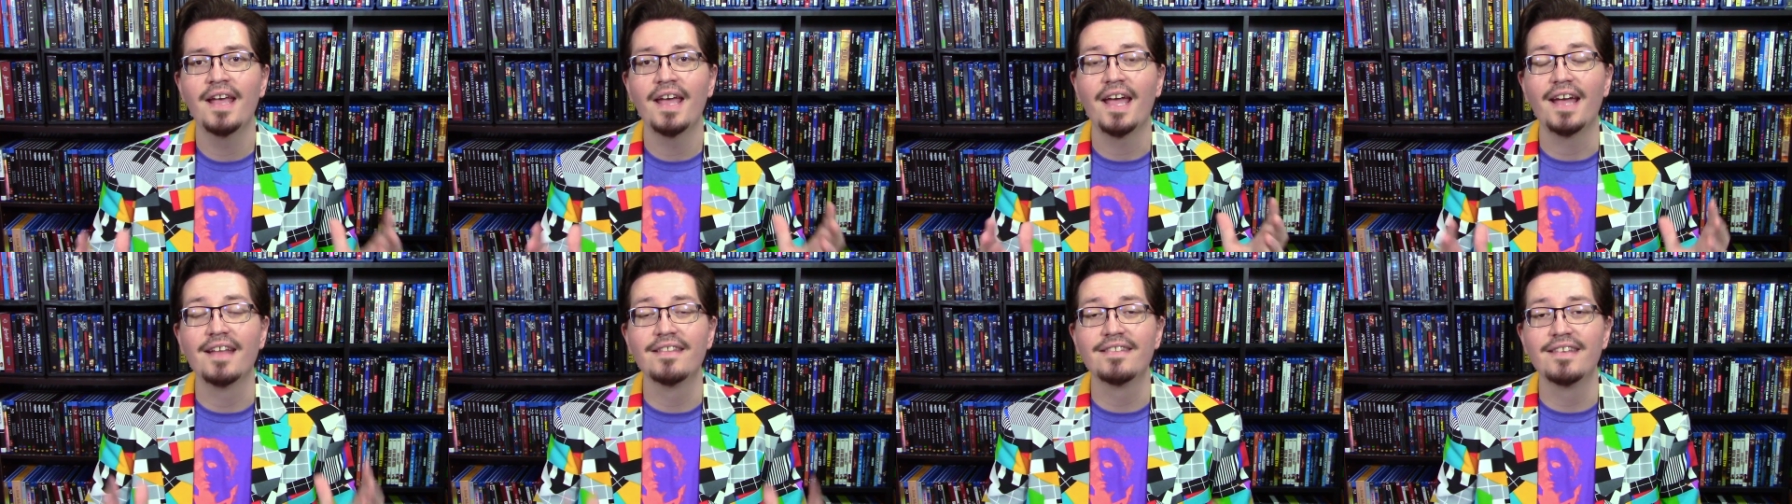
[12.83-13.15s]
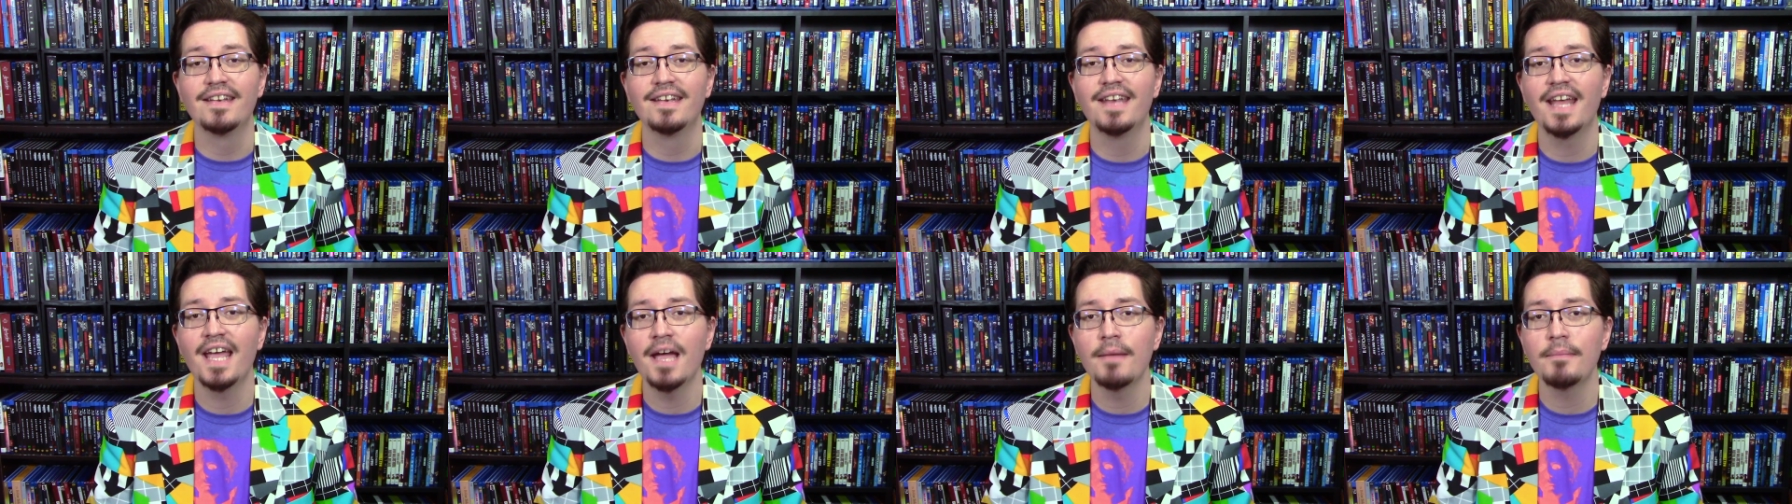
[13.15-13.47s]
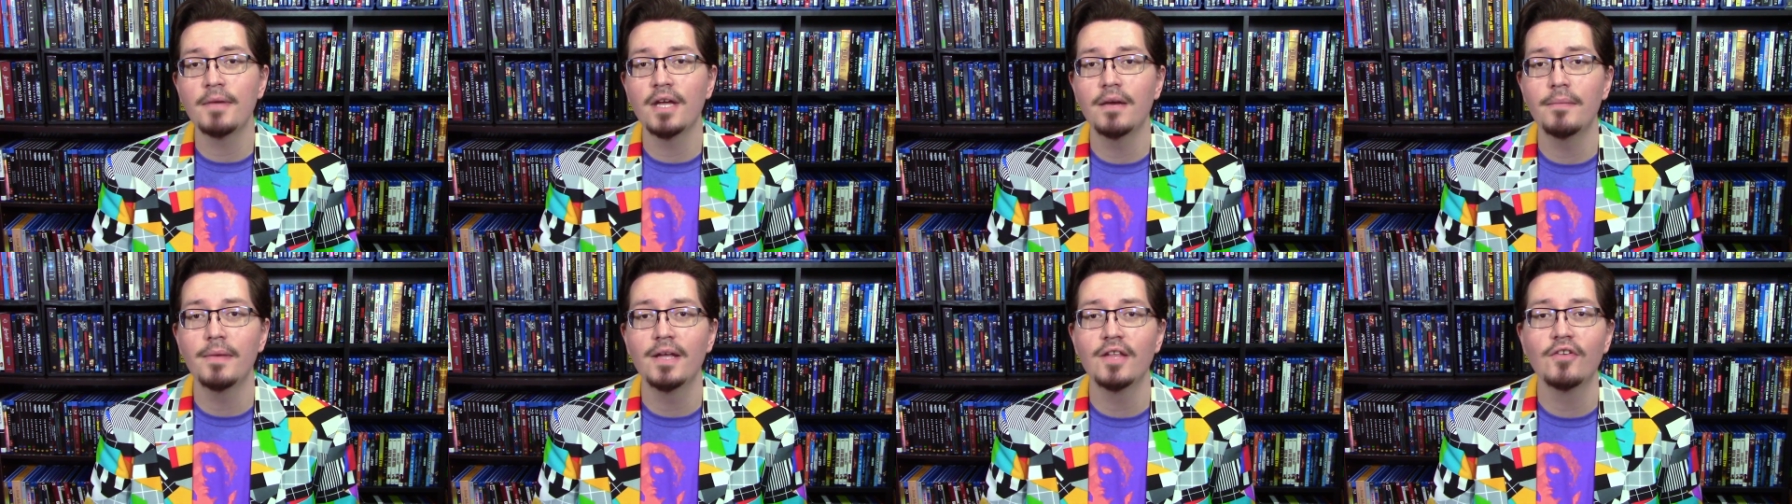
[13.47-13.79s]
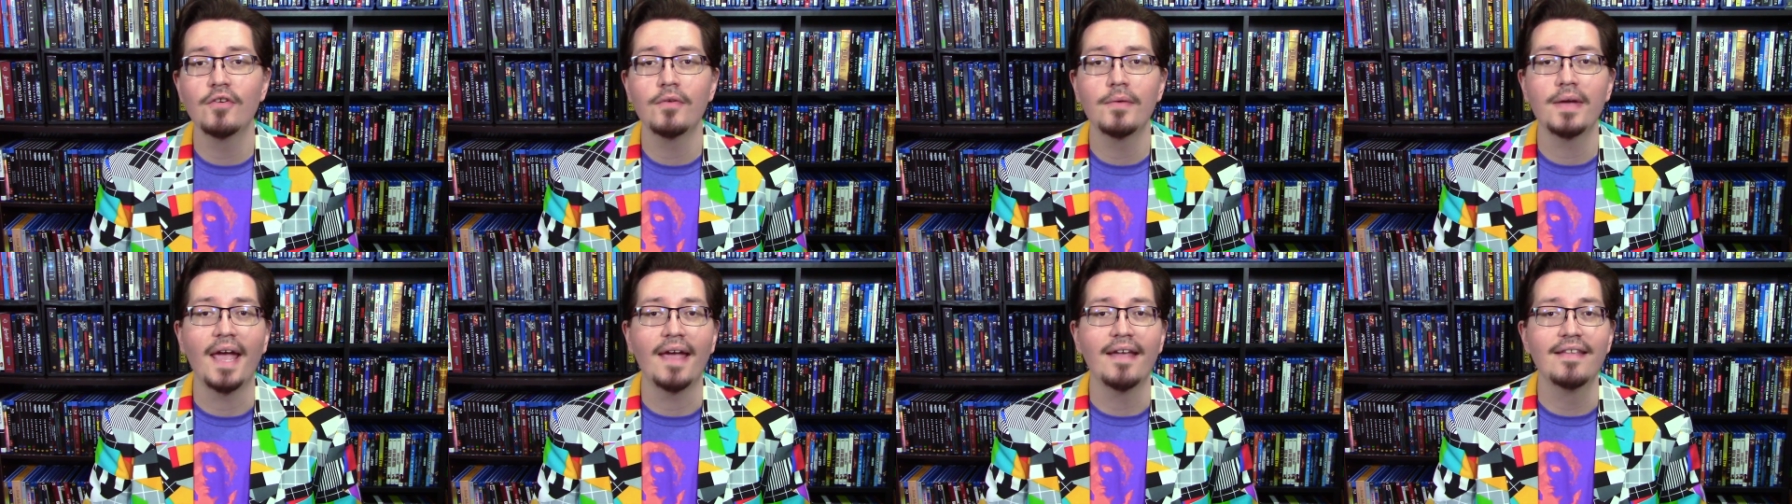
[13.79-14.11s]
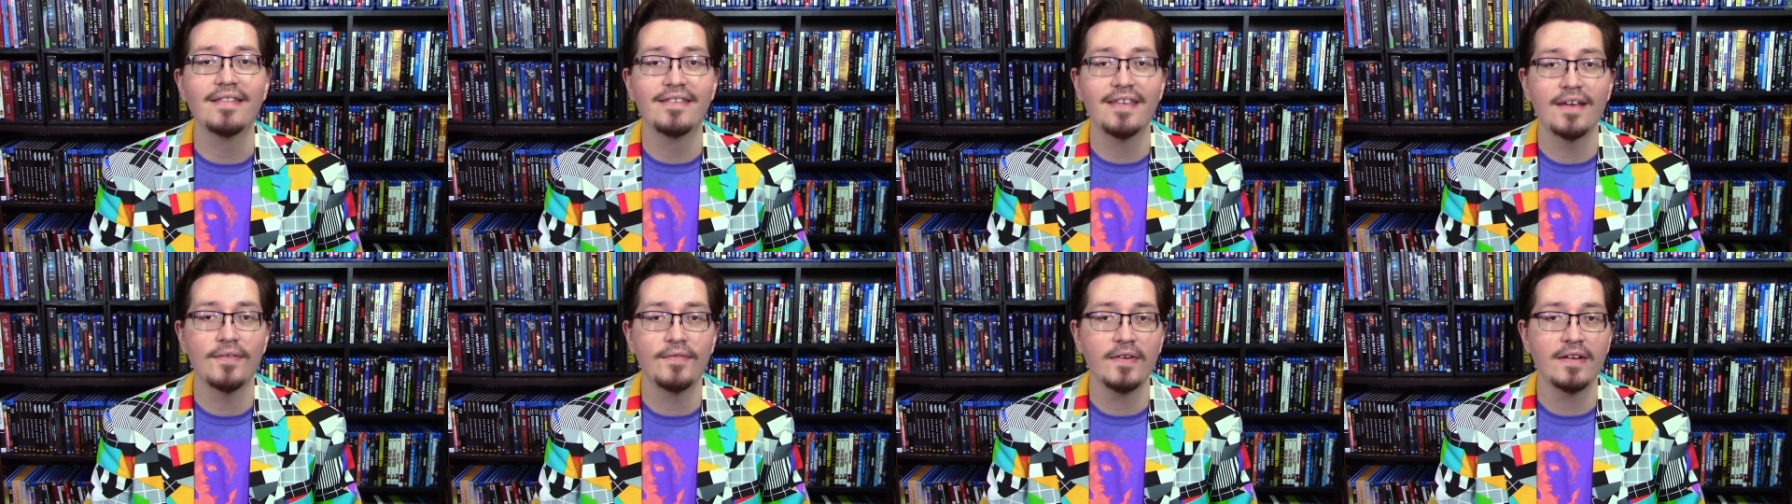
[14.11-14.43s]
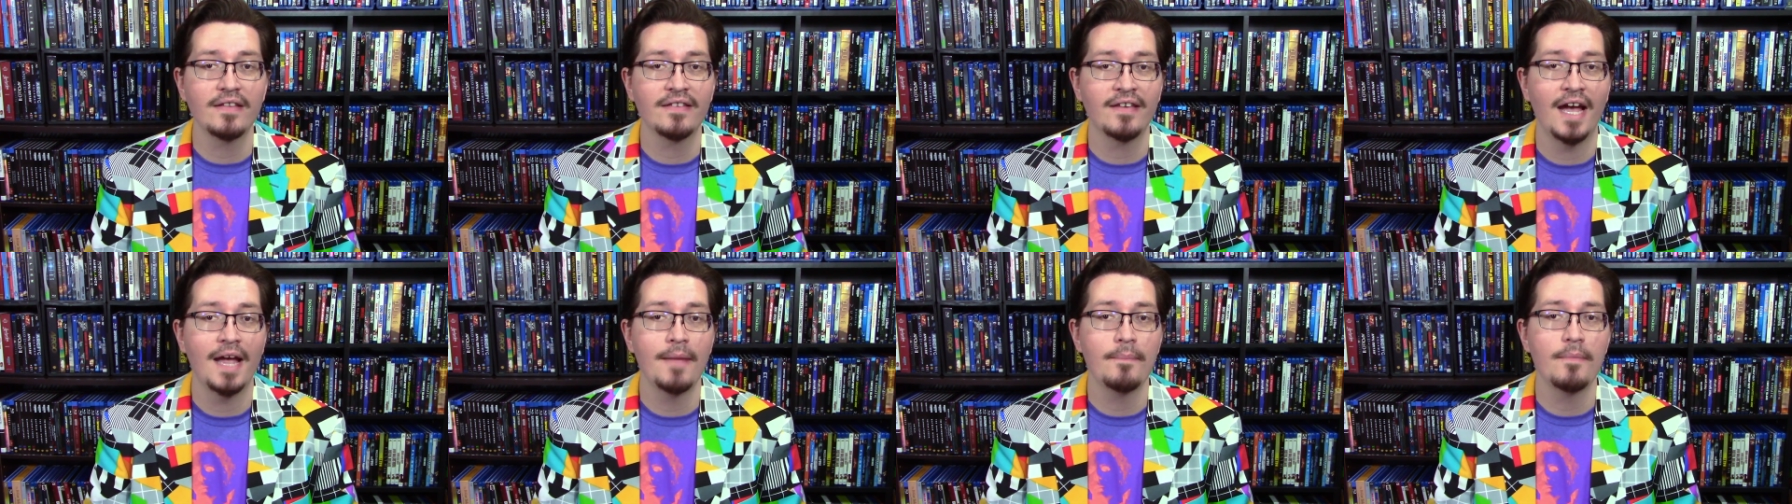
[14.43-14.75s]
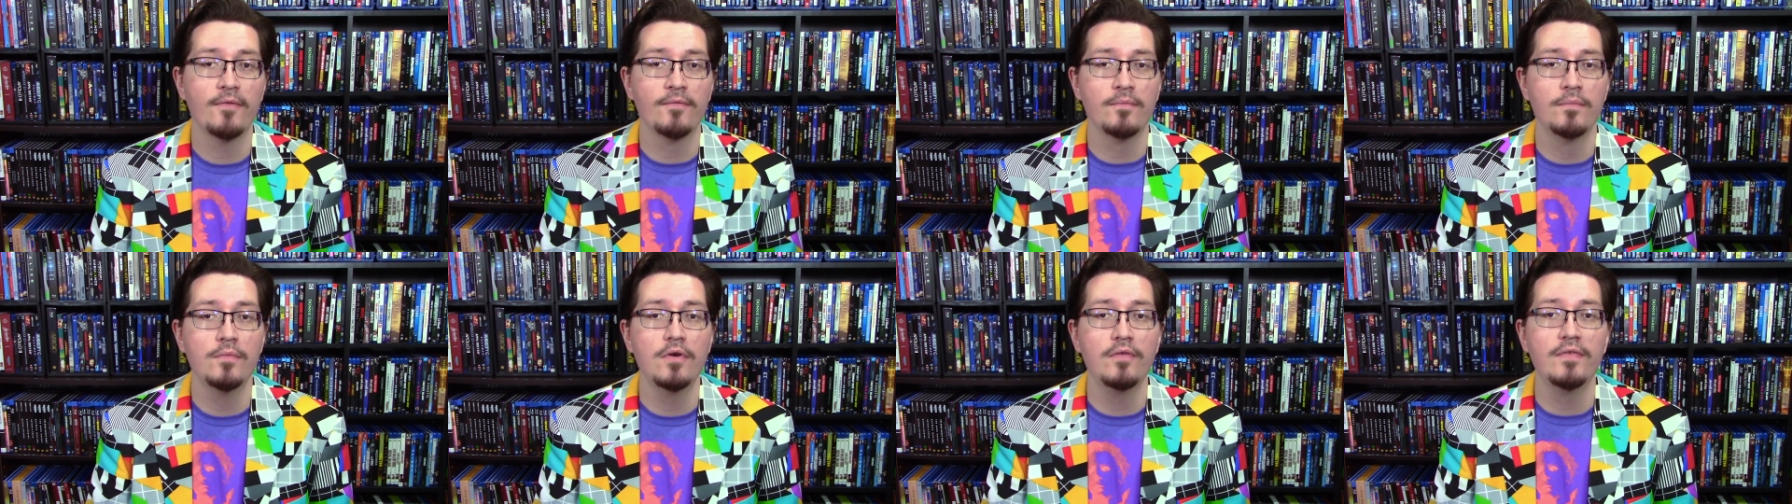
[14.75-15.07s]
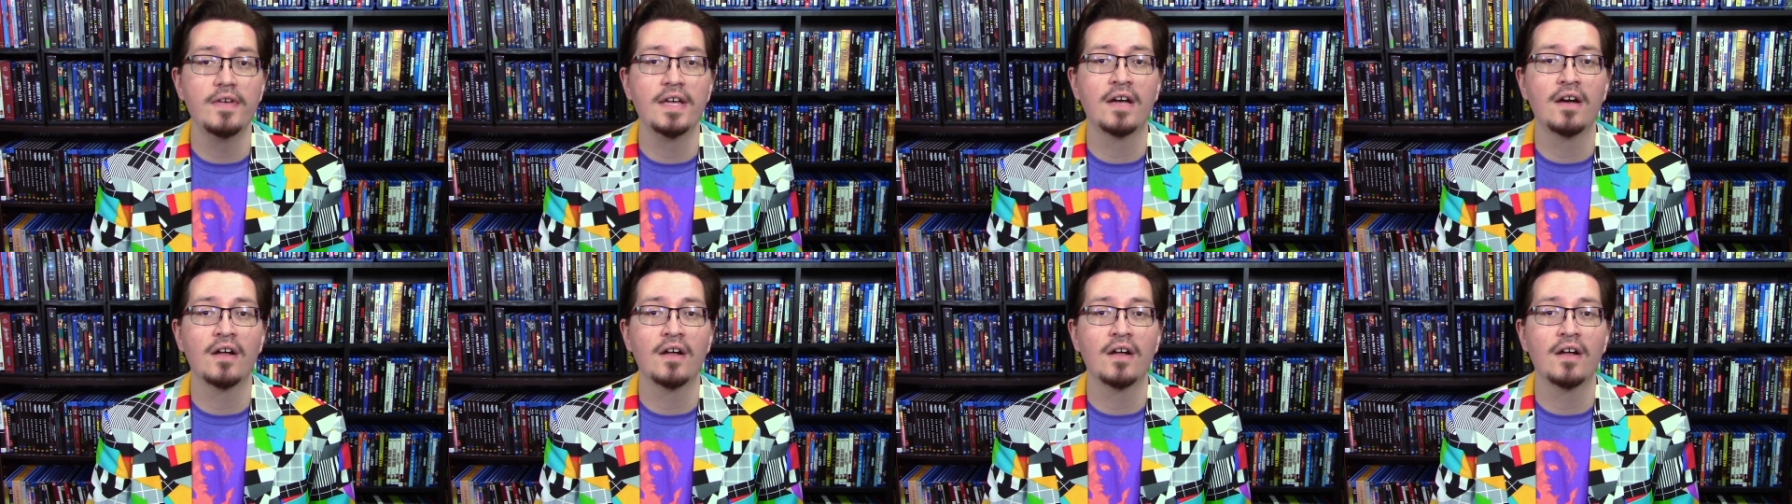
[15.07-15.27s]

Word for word: and today I'm going to be doing a different type of movie